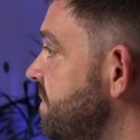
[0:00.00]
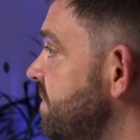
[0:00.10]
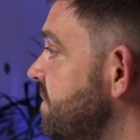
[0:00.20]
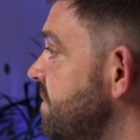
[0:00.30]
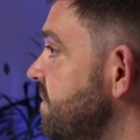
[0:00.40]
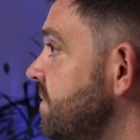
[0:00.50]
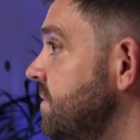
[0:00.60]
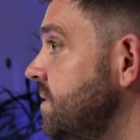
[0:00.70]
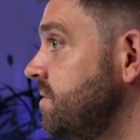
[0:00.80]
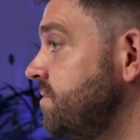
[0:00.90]

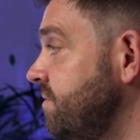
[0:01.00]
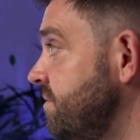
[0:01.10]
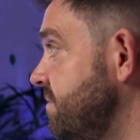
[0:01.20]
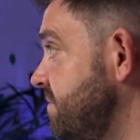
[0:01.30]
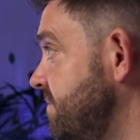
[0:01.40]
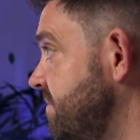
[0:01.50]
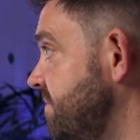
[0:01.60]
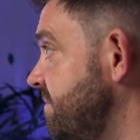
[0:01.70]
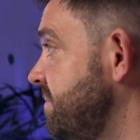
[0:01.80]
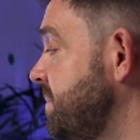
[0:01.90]

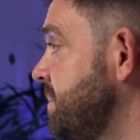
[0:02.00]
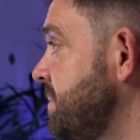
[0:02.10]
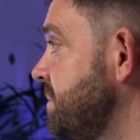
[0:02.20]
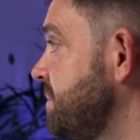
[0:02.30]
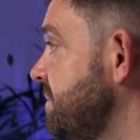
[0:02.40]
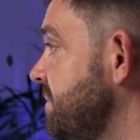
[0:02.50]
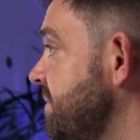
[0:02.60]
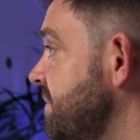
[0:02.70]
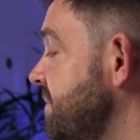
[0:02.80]
No words are spoken by the person on screen.